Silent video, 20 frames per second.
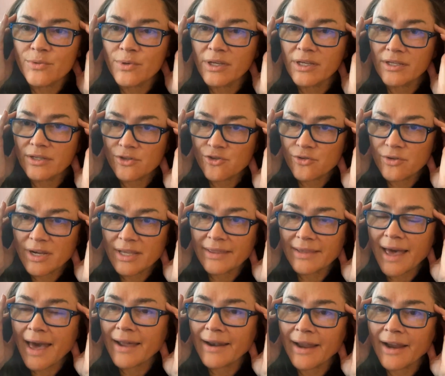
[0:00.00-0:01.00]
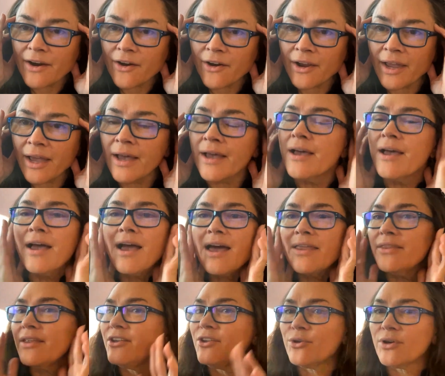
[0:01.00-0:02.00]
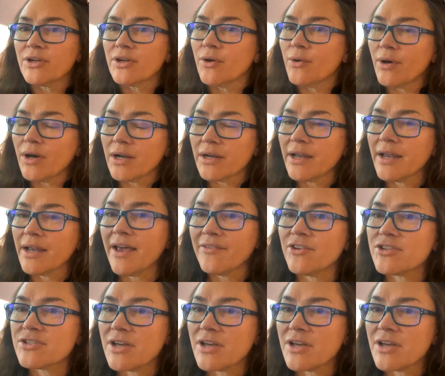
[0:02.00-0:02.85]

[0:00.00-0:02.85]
we can treat that area, and then you can go on and have your